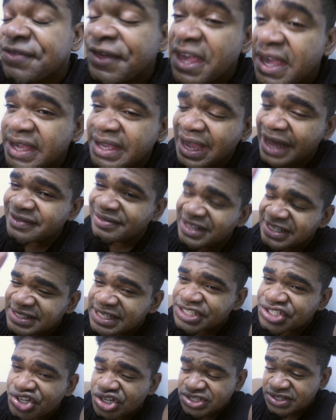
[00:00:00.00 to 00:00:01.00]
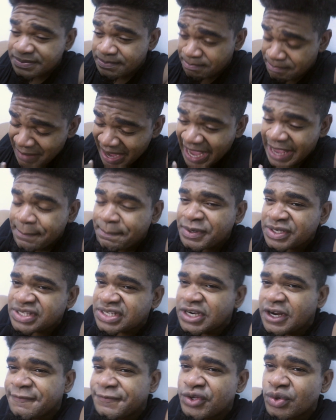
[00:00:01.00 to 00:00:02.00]
think, and this is just my
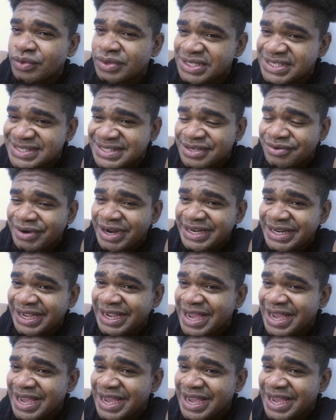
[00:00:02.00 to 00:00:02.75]
personal view on this thing right there,